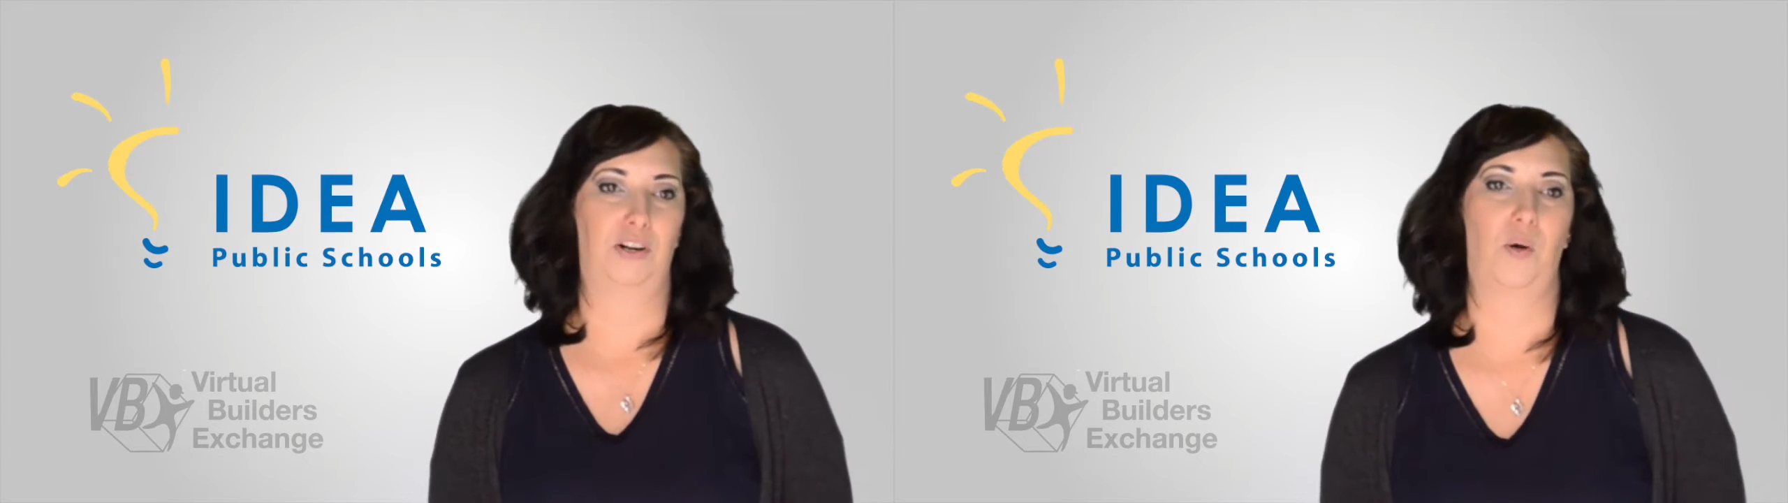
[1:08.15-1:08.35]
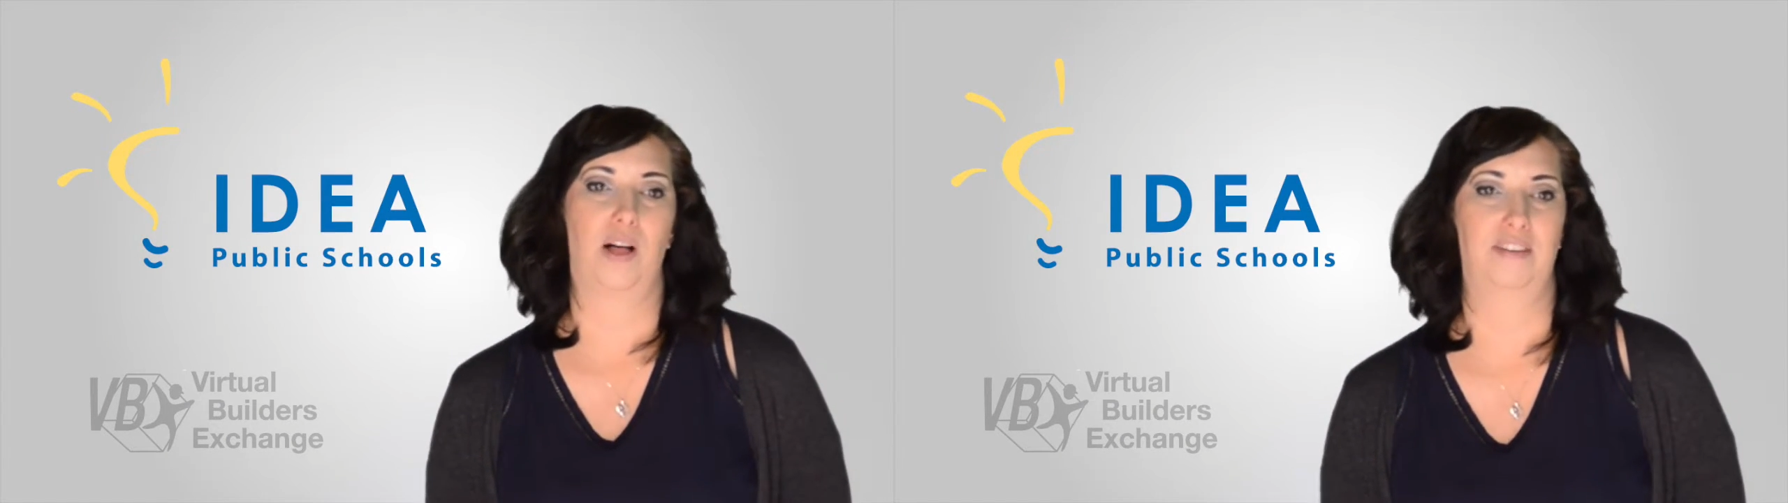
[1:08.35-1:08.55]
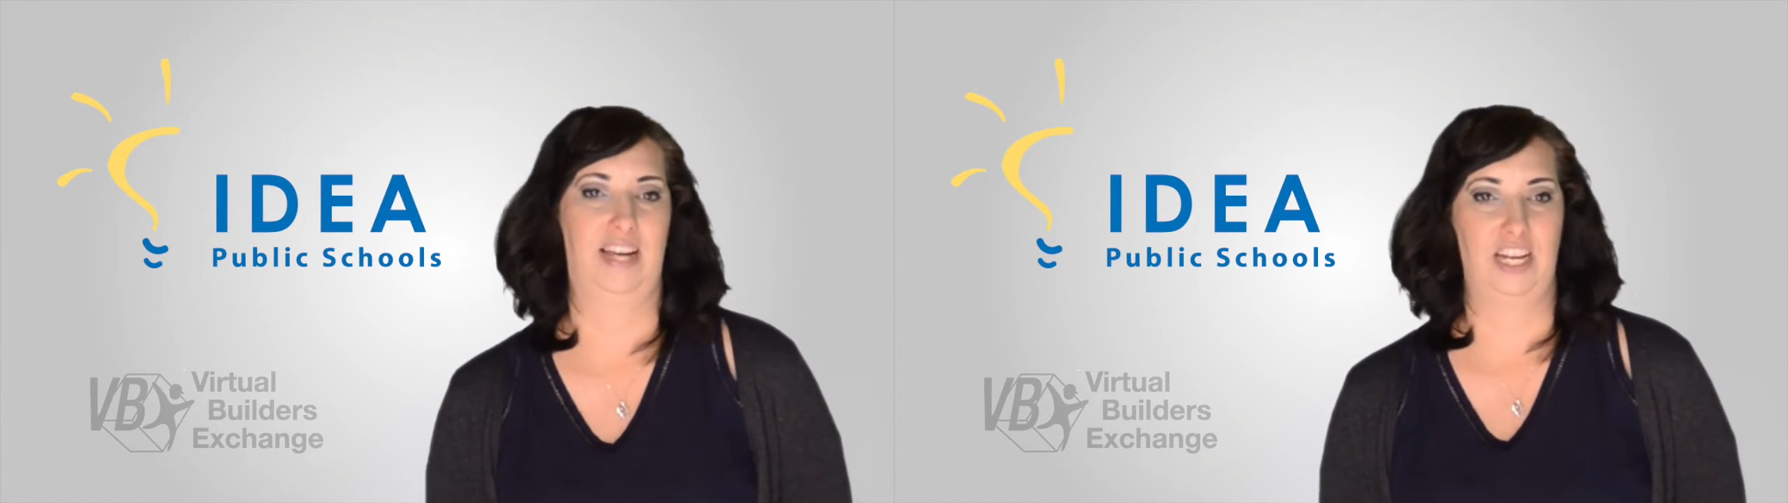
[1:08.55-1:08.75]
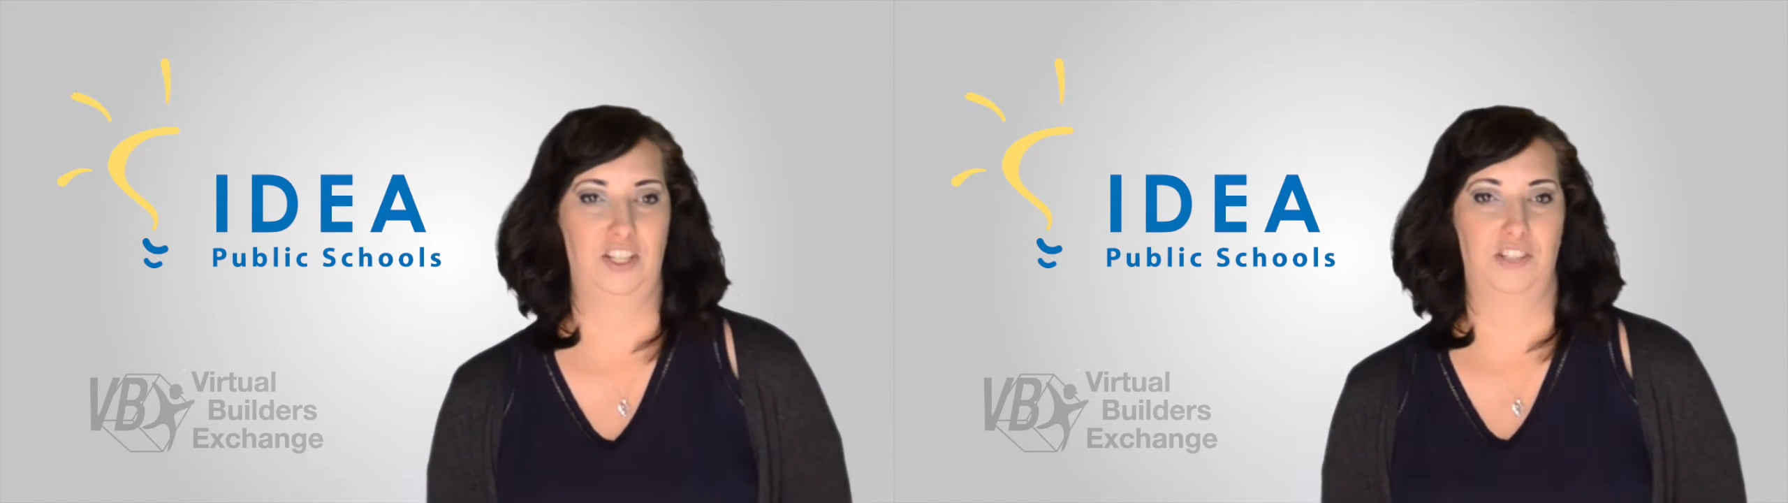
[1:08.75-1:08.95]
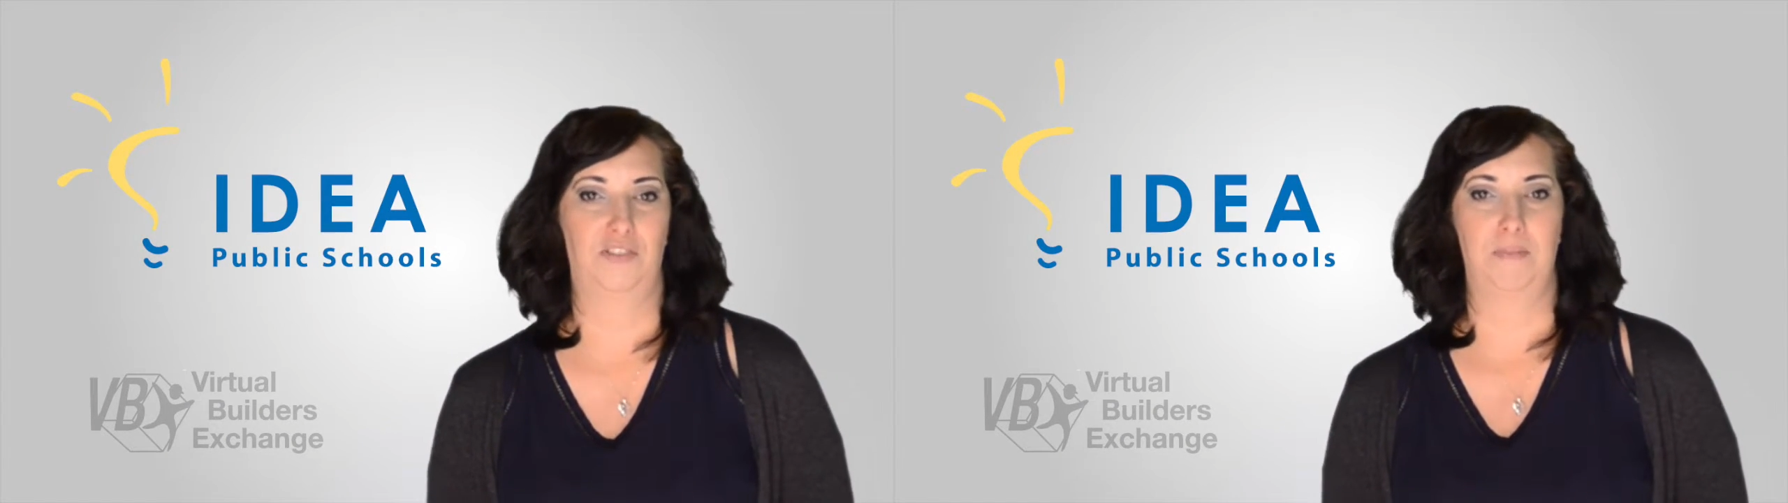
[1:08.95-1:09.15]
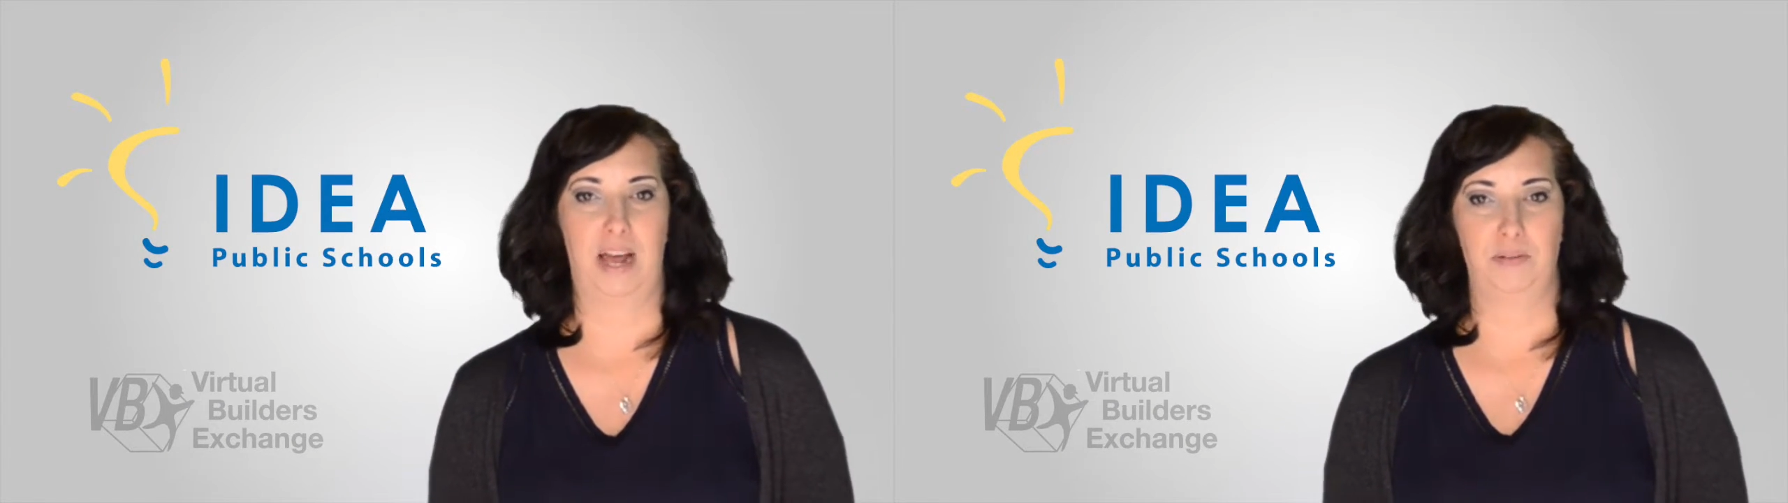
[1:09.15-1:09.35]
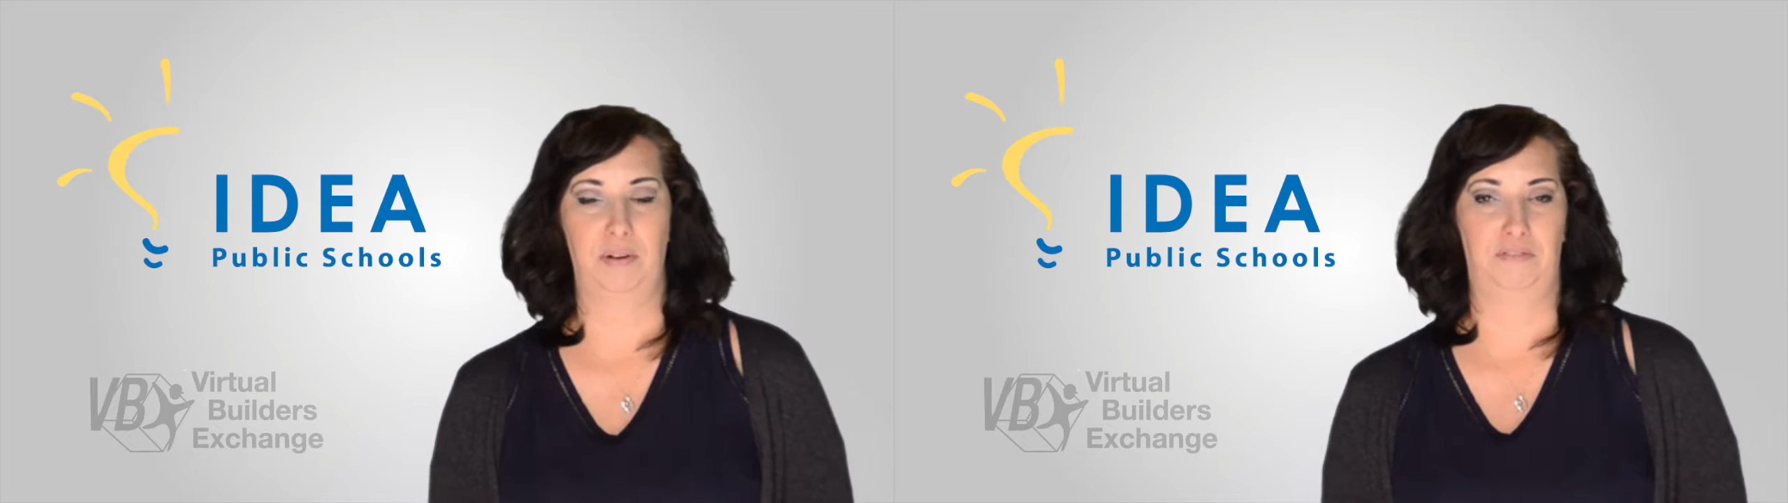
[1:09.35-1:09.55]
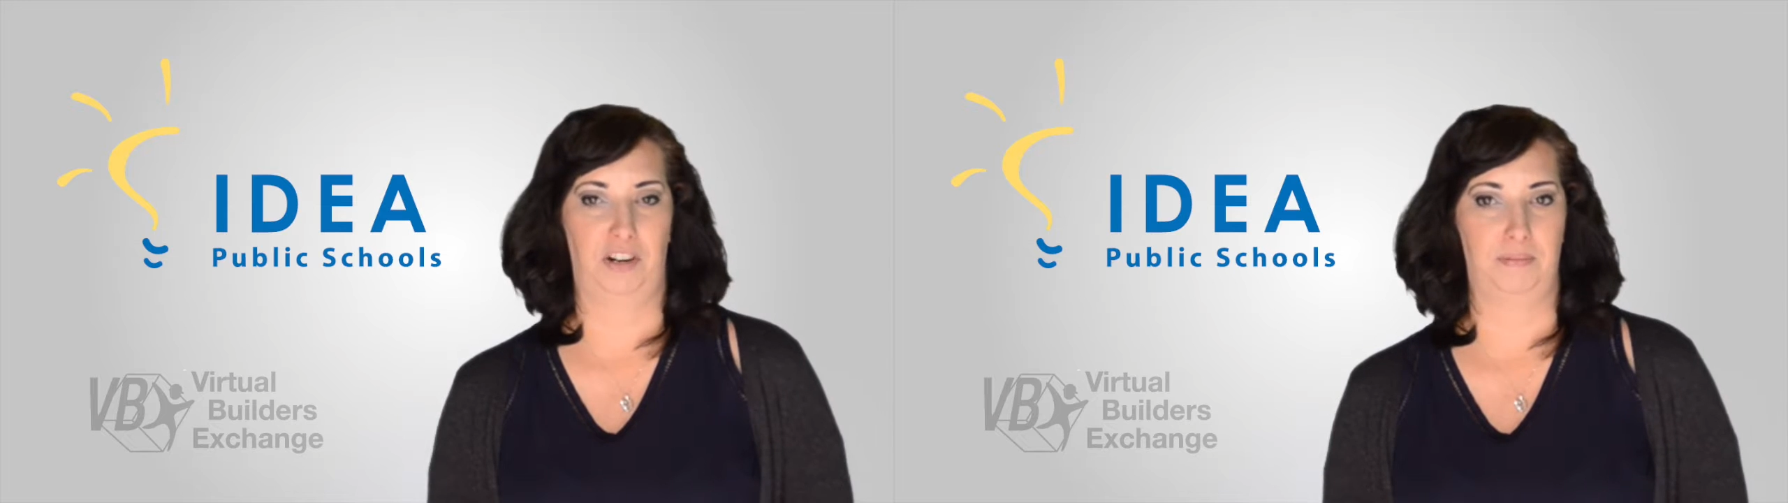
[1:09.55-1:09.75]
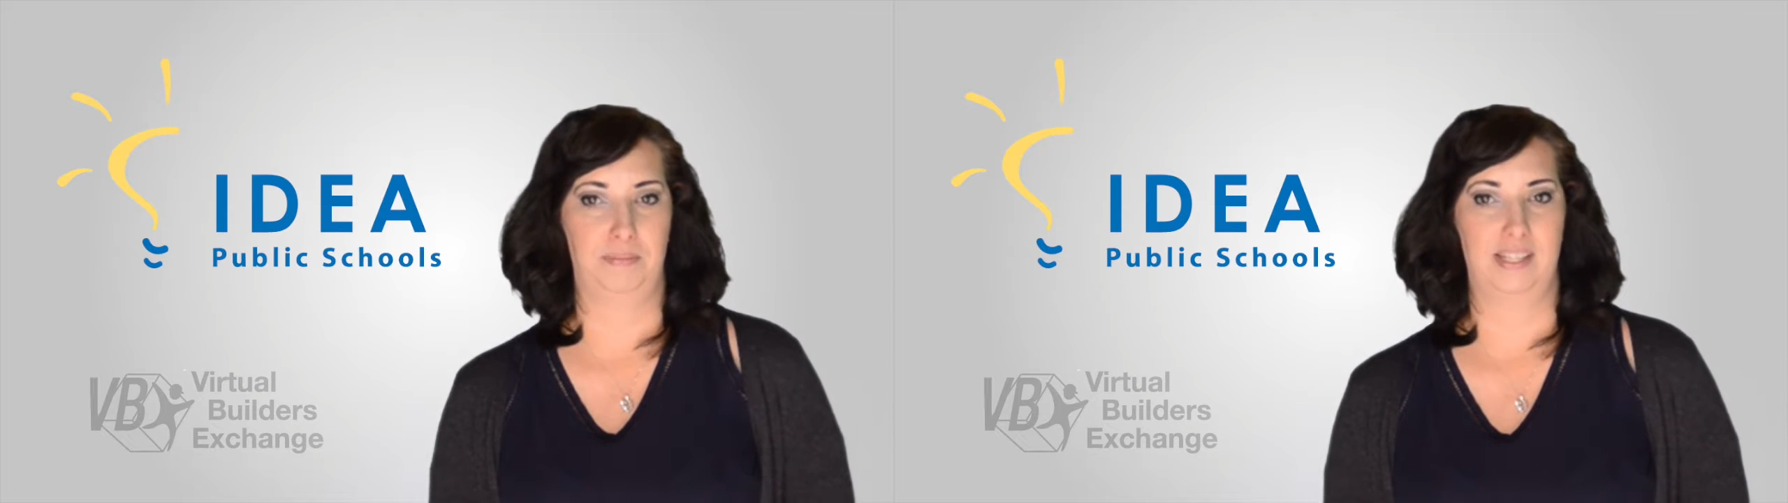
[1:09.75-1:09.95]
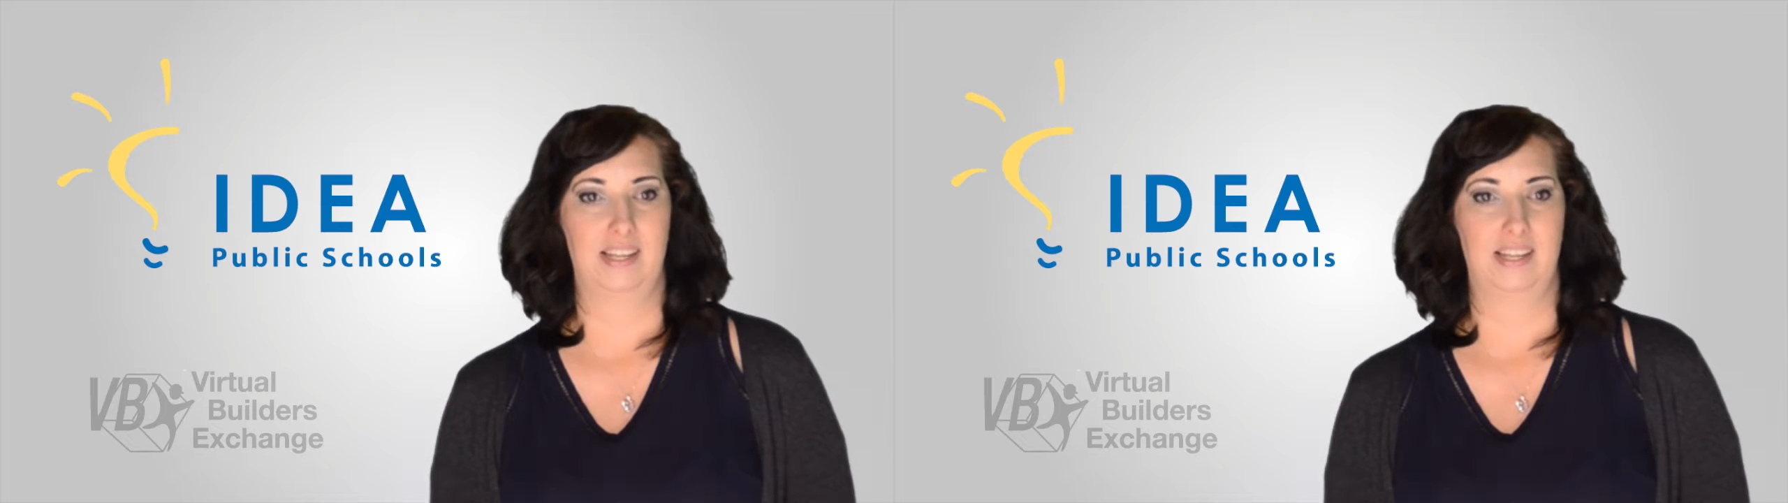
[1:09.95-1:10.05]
qualifications for management firms